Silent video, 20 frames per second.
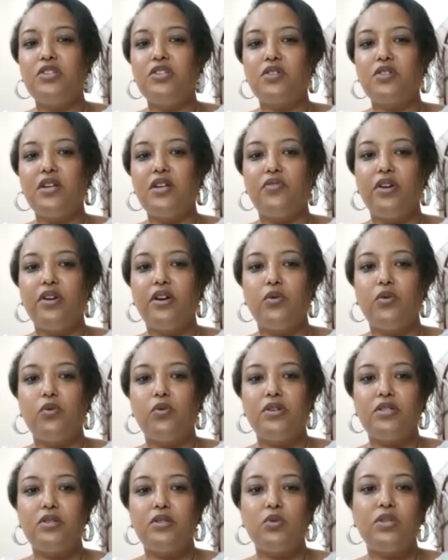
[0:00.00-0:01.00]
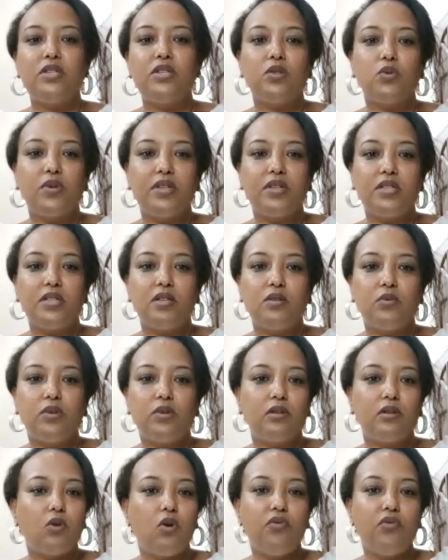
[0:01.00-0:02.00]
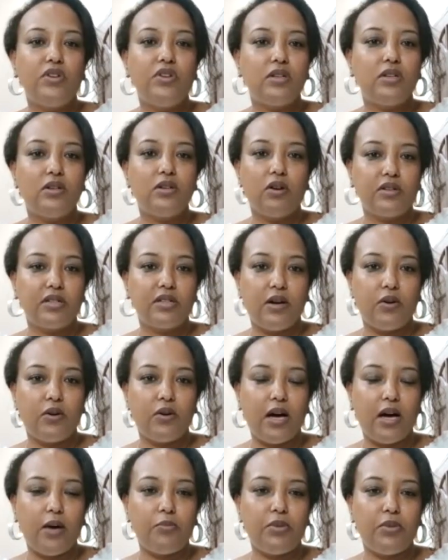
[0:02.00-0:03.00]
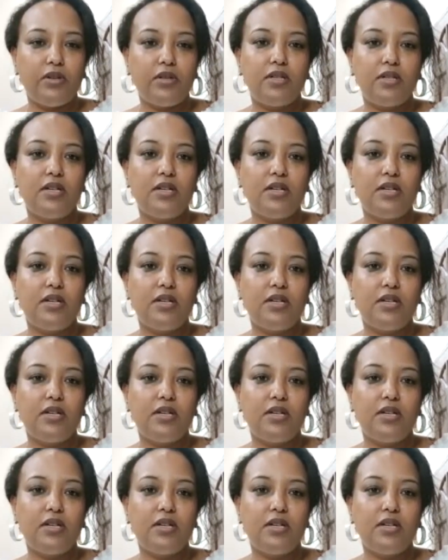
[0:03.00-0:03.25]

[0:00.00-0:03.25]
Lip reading: trade fair was 2020 when COVID lockdown happened.